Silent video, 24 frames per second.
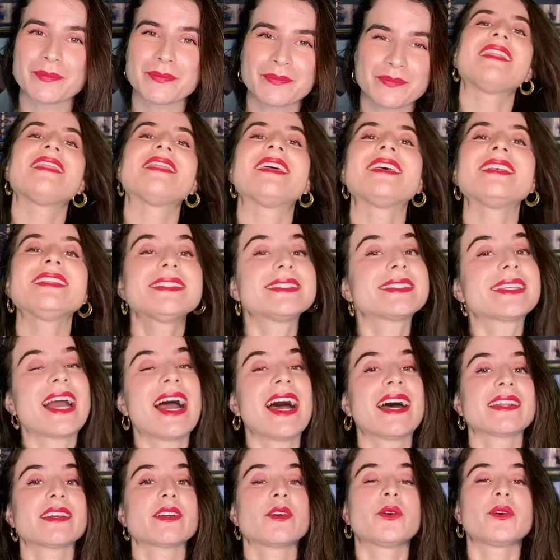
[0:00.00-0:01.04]
This
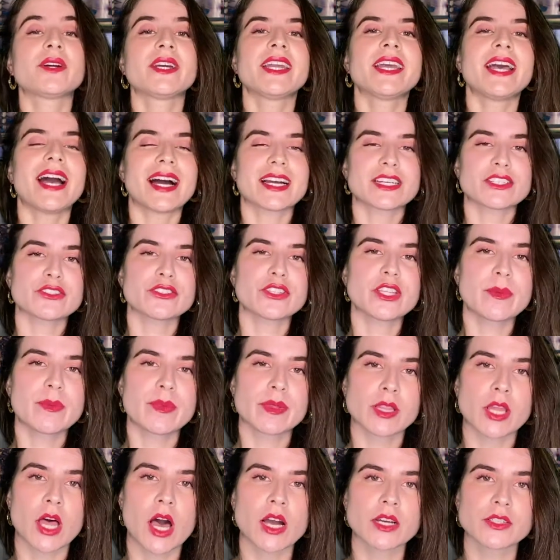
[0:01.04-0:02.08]
category actually
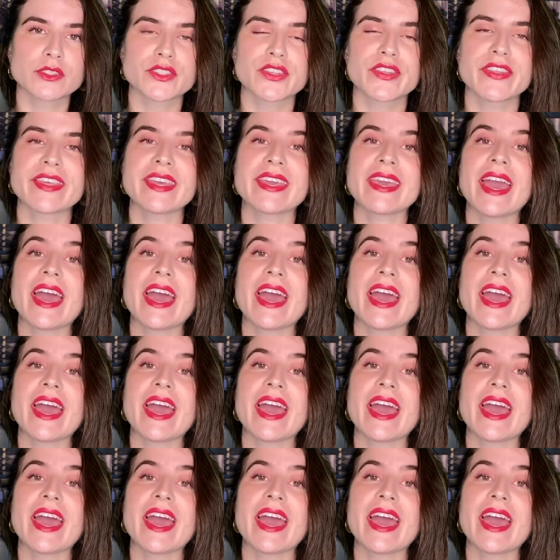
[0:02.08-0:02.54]
belongs to the